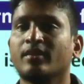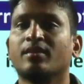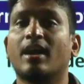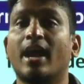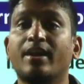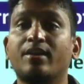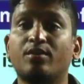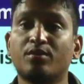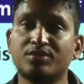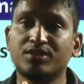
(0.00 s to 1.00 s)

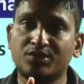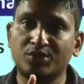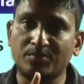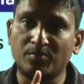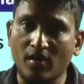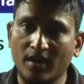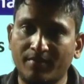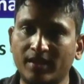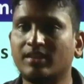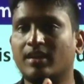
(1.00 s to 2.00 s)
Hydrogen should bonded
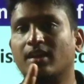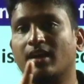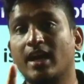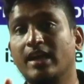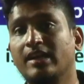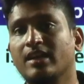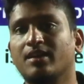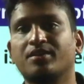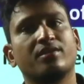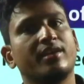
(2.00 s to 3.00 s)
with highly
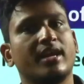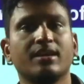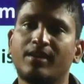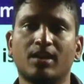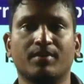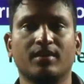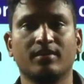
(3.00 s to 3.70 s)
electronegative element.